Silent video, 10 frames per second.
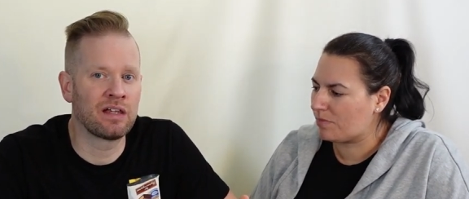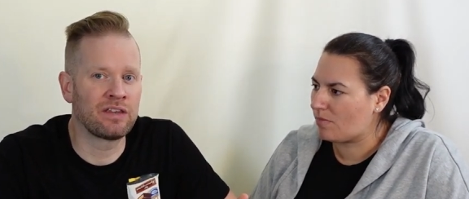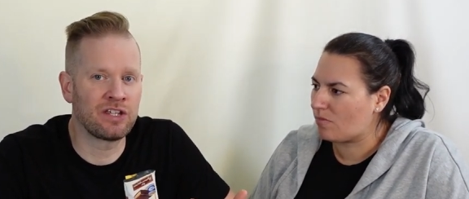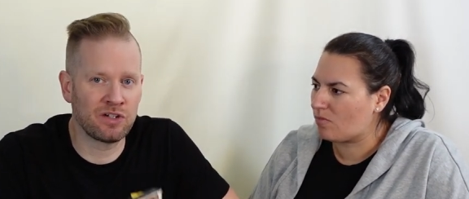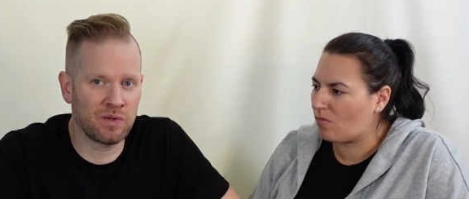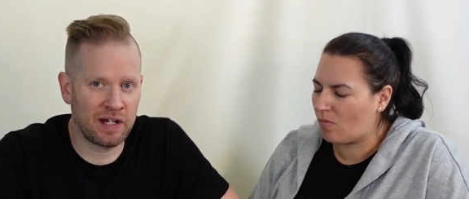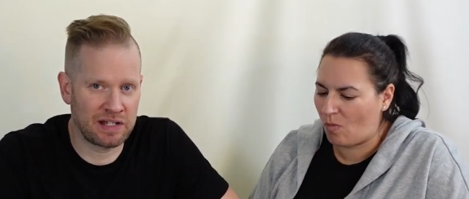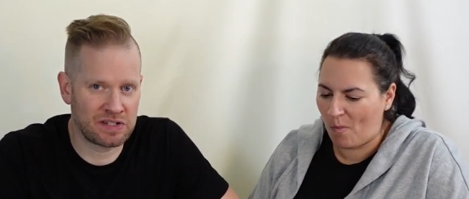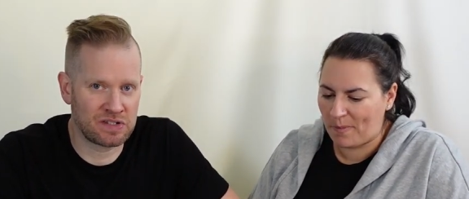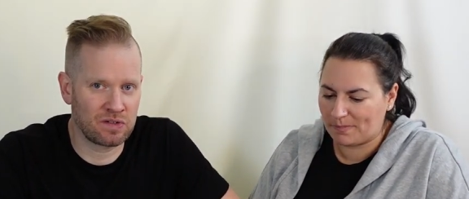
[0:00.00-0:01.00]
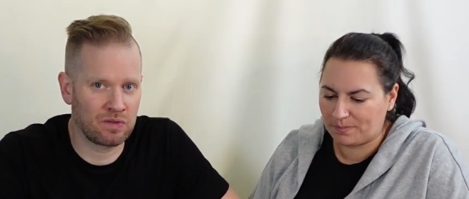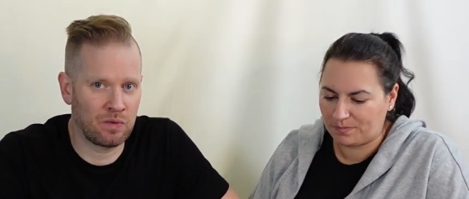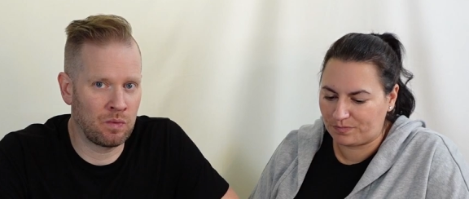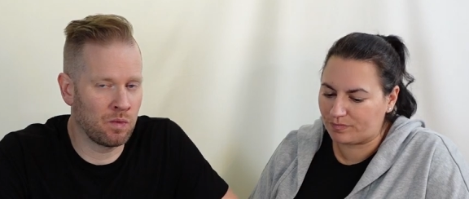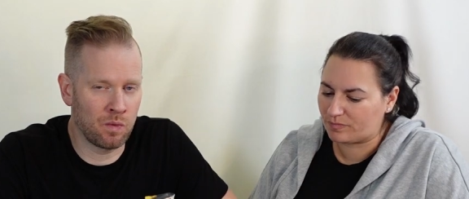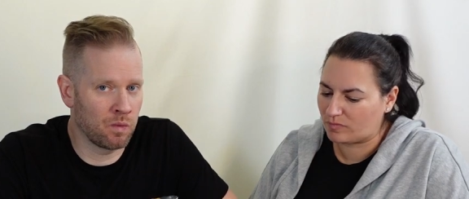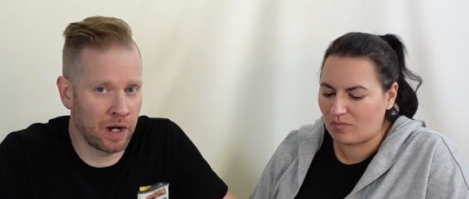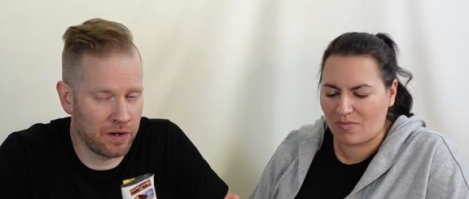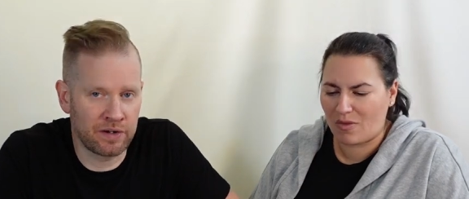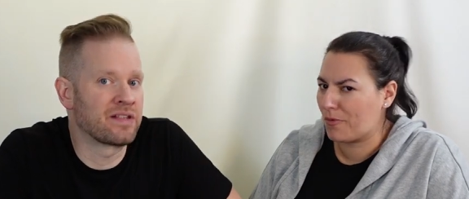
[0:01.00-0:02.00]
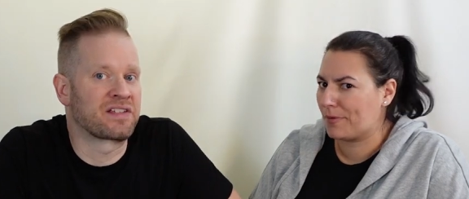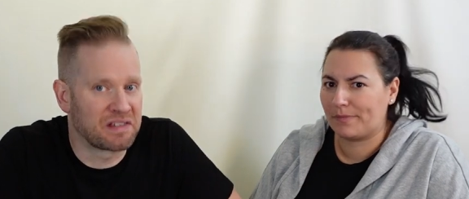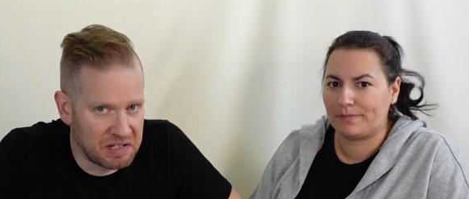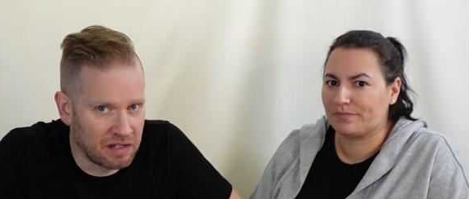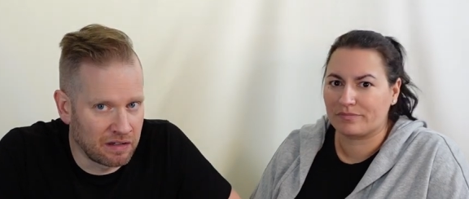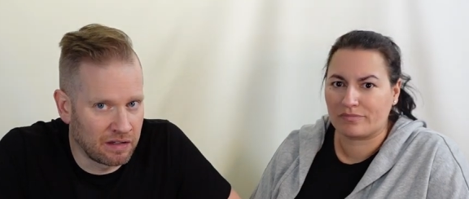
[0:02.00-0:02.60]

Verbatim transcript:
Speaker 1: The U.S., where is it?